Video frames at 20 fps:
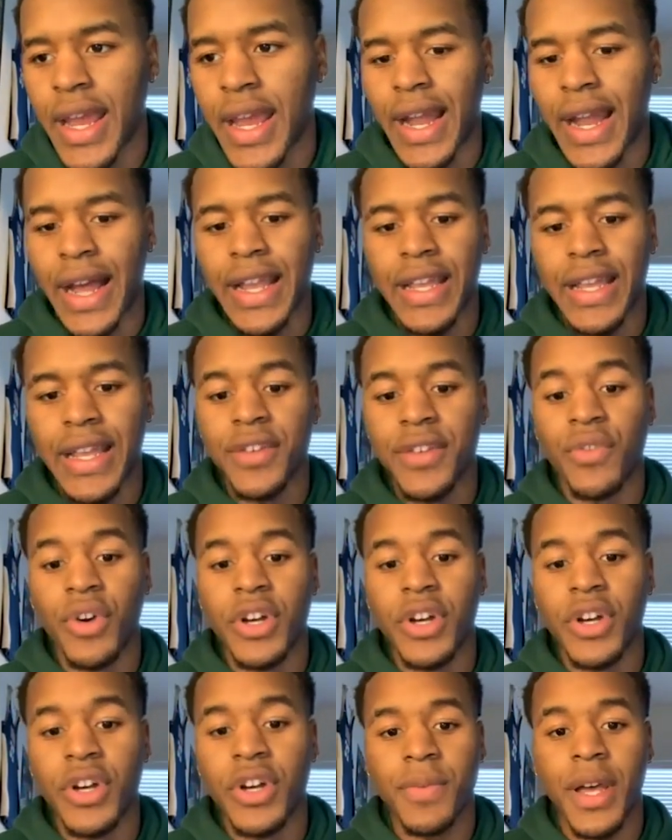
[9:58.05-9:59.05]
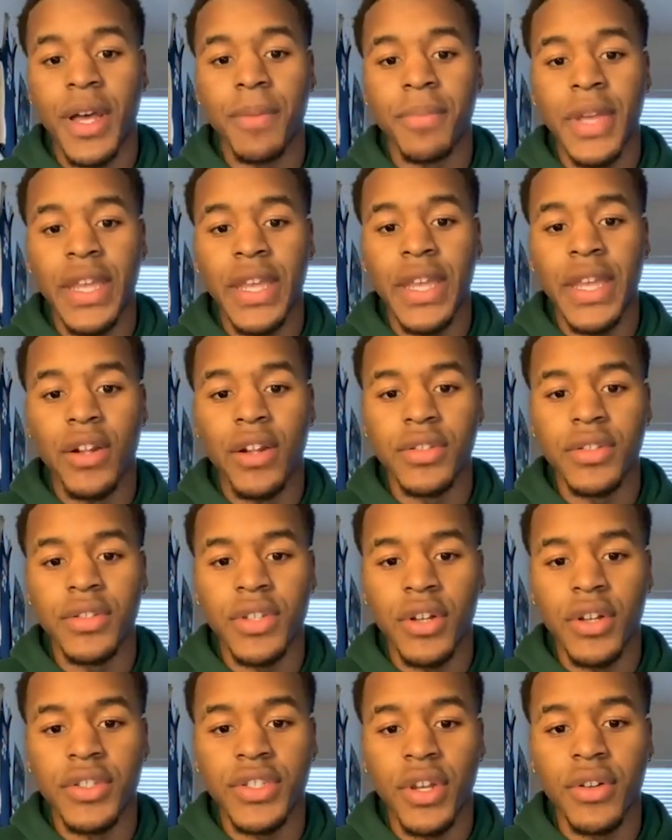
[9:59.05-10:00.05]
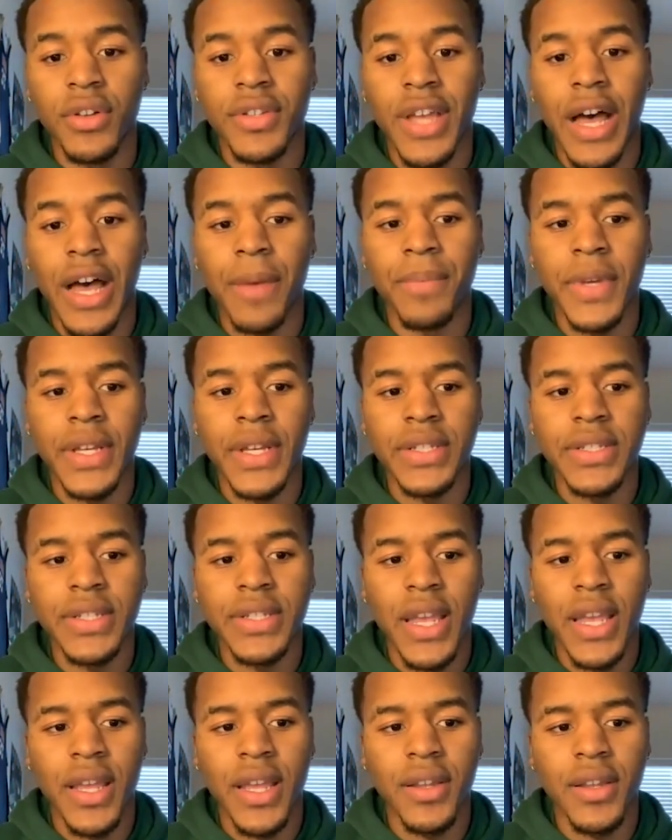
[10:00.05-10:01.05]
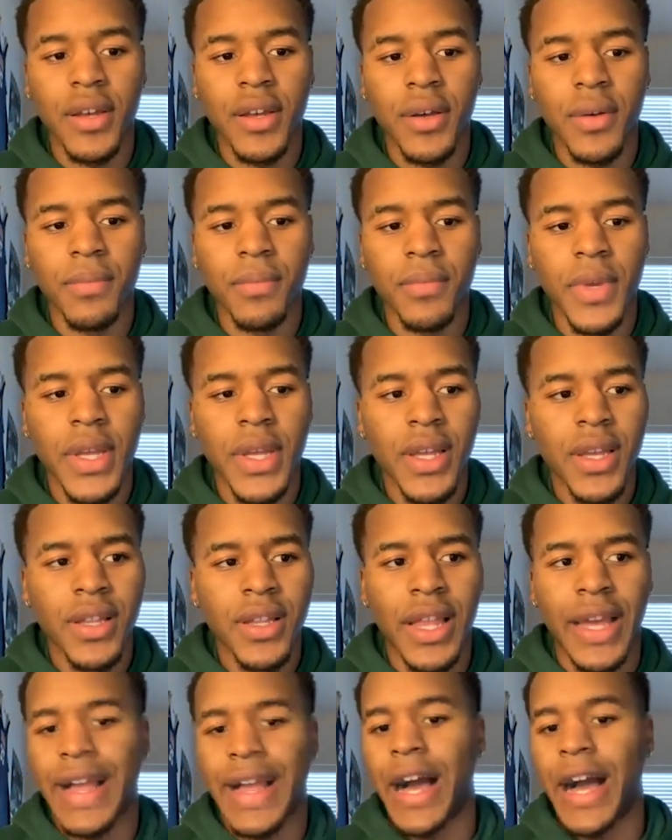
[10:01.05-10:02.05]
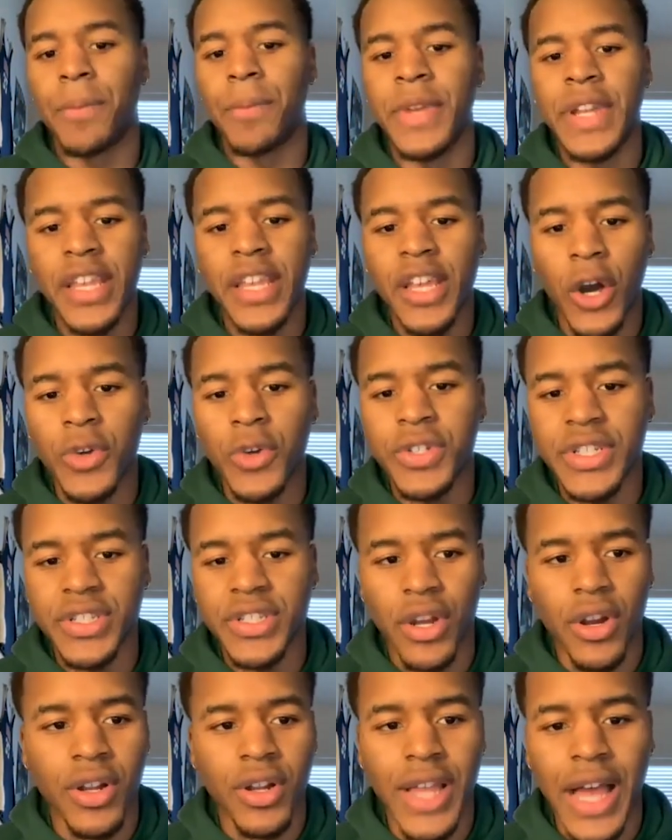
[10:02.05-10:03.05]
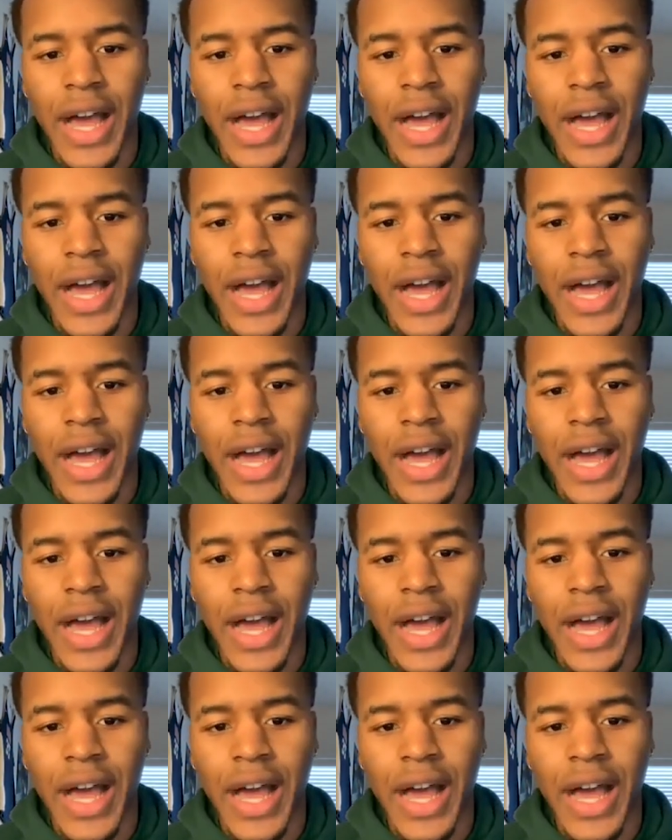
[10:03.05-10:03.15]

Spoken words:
and I get to voice my opinion on certain topics, and like how many coaches are